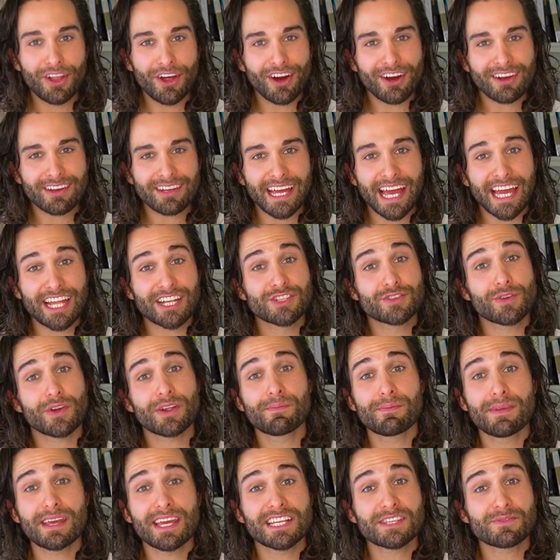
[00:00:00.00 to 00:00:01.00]
along and
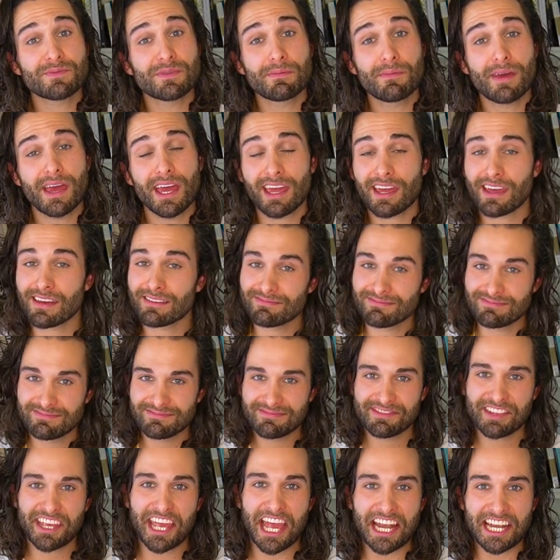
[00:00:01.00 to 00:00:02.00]
join me as we make
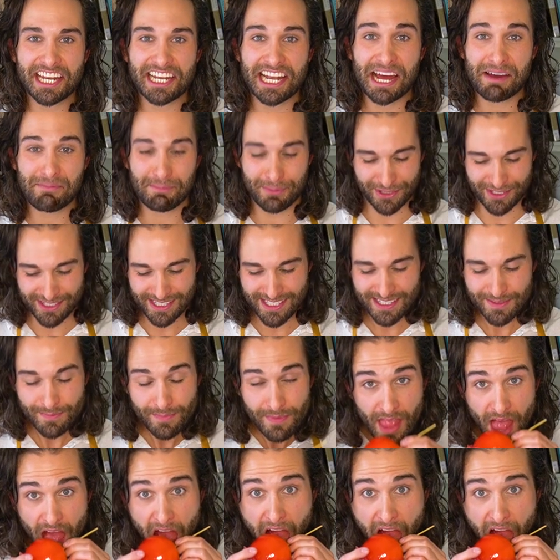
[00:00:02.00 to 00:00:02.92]
candied apples.